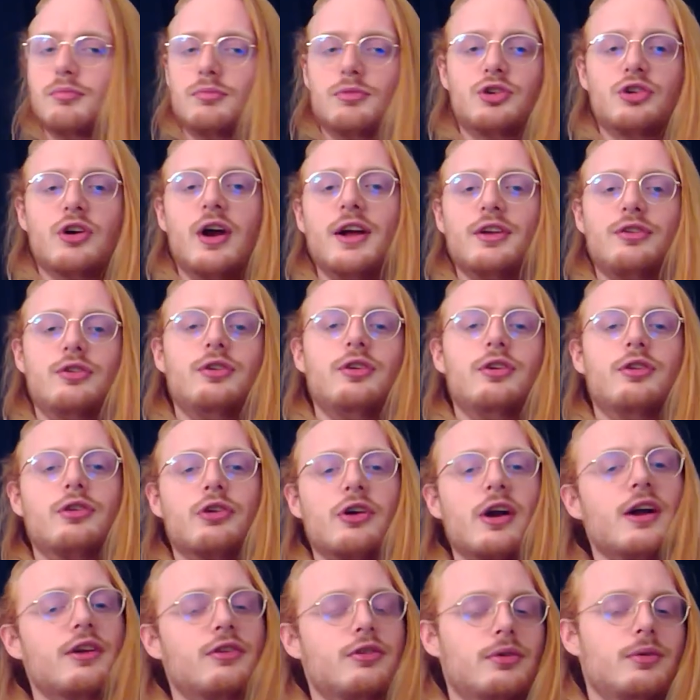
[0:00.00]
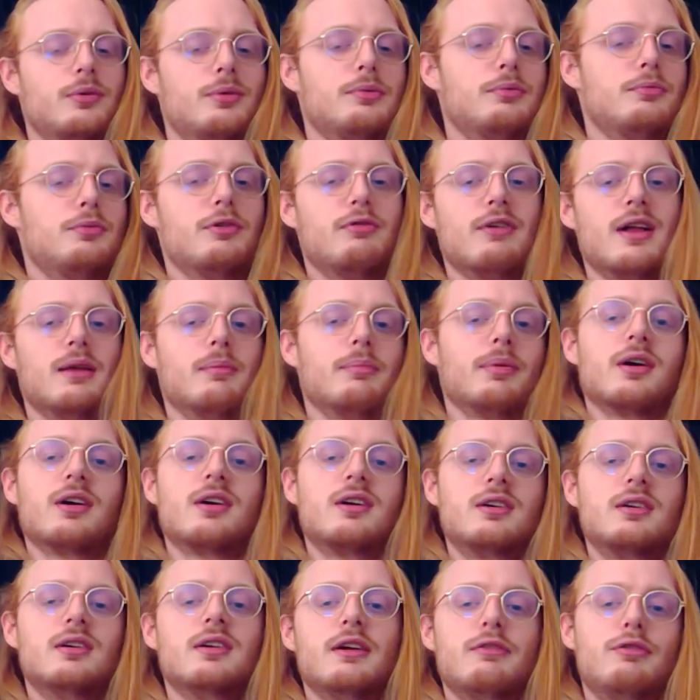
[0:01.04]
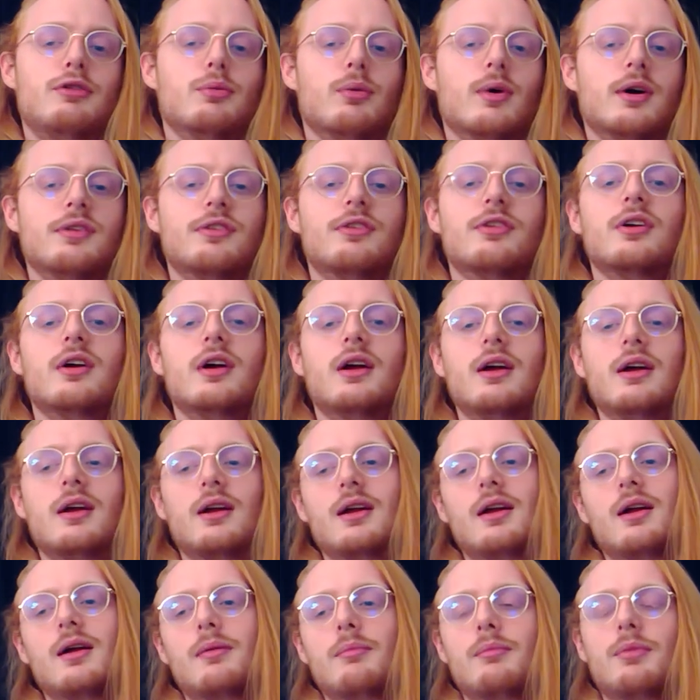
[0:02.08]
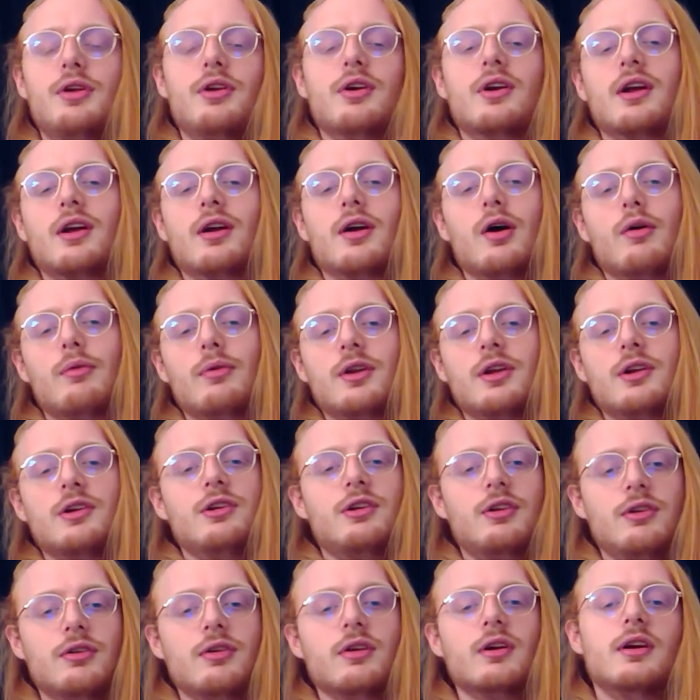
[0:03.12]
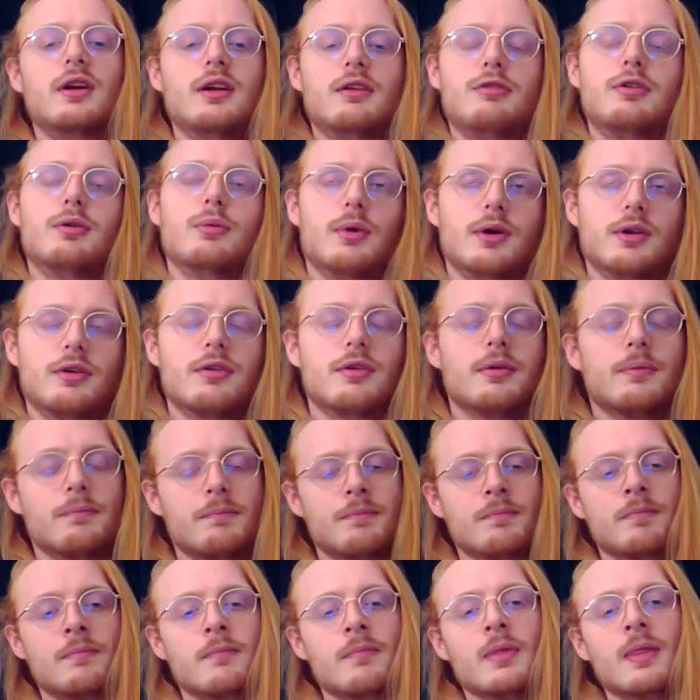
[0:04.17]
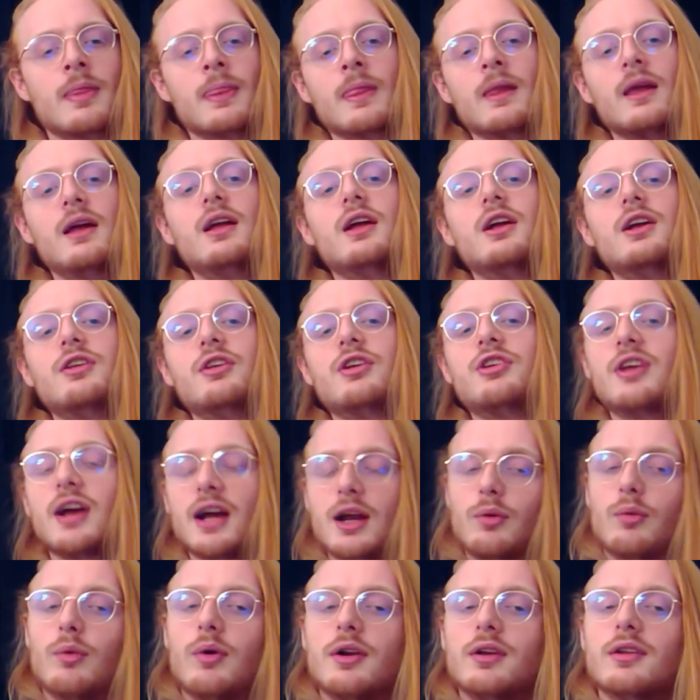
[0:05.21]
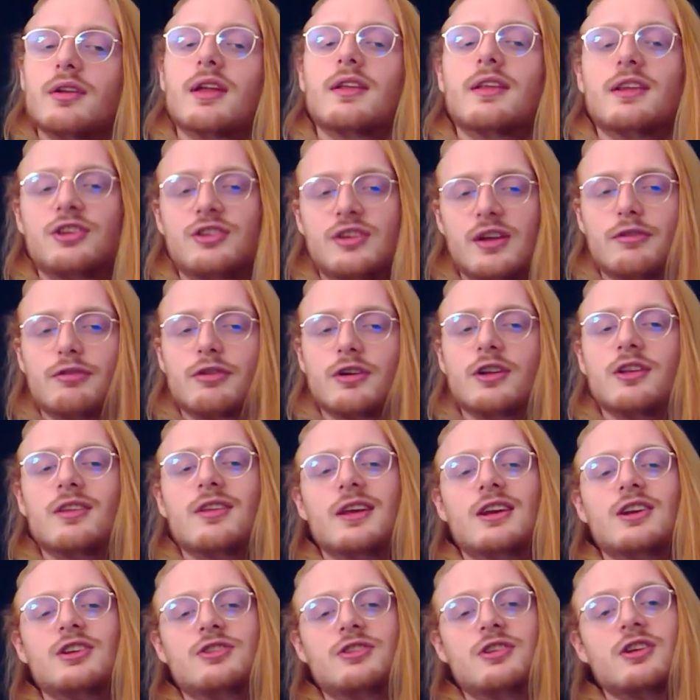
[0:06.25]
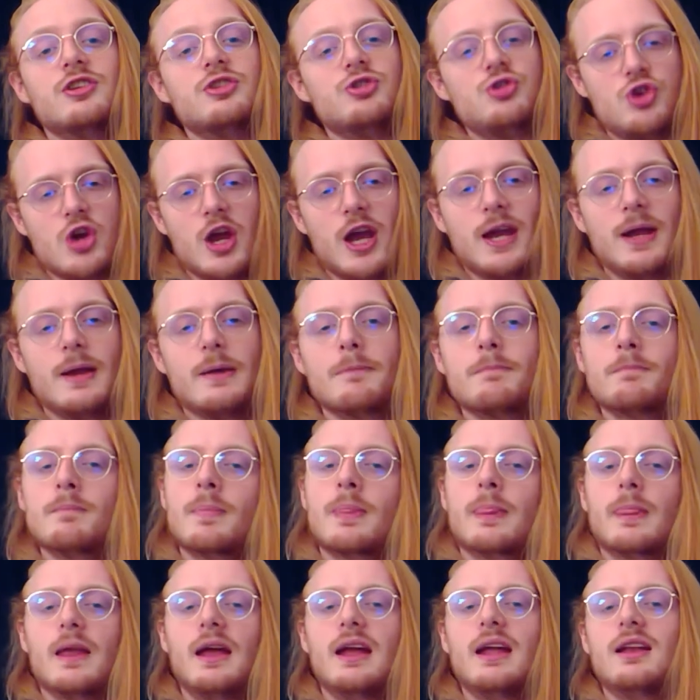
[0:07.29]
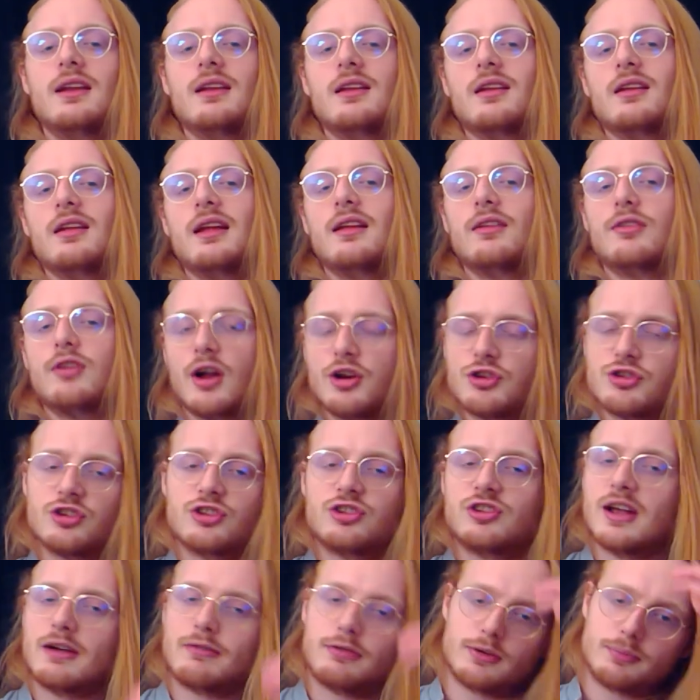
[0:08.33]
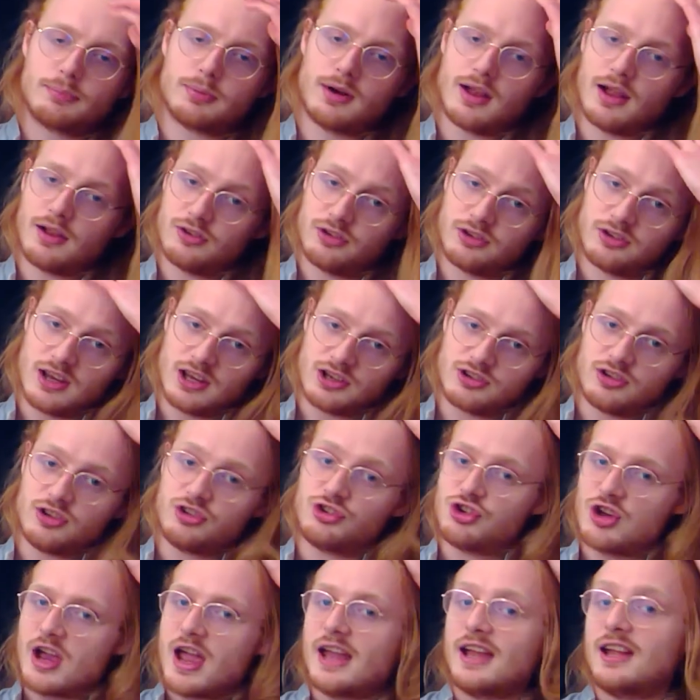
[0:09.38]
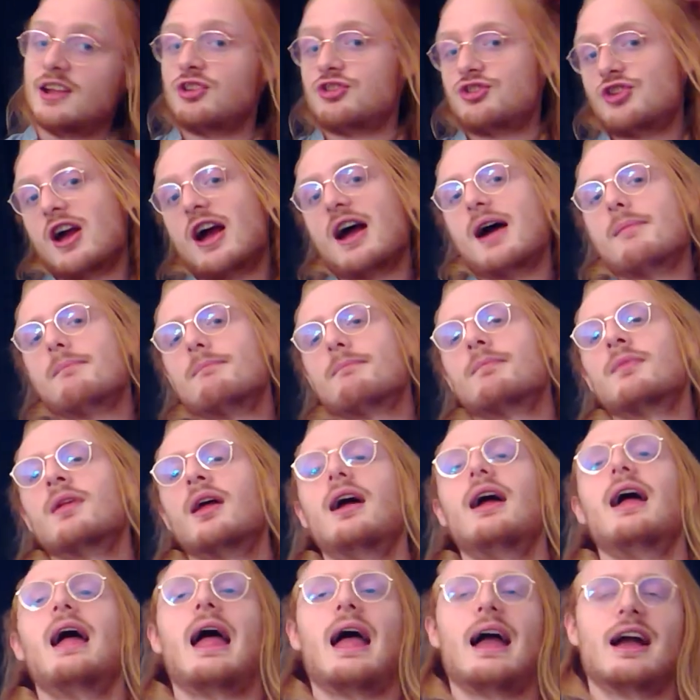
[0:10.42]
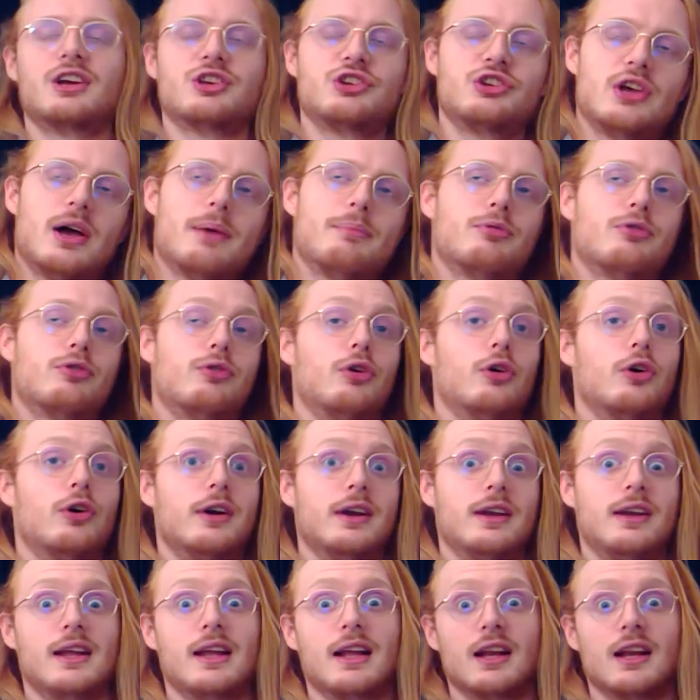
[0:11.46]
Try to develop a G if you want, but you can go with a y if you want. The second one that is different is the J. In Dutch is never pronounced as the J in jam, except for in